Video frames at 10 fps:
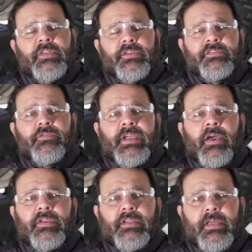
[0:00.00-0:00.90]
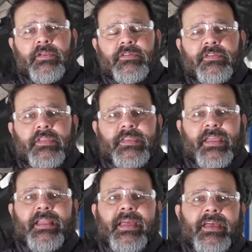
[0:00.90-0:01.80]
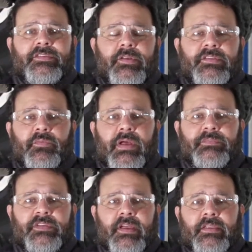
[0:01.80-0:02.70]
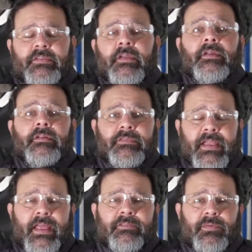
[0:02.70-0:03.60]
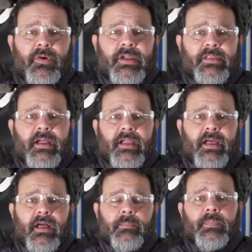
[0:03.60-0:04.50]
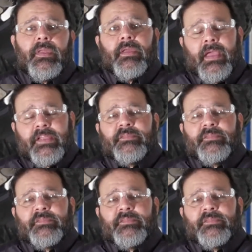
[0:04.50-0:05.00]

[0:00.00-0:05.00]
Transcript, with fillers: of the useful calculators that Dana has on its websites, danaaftermarket.com and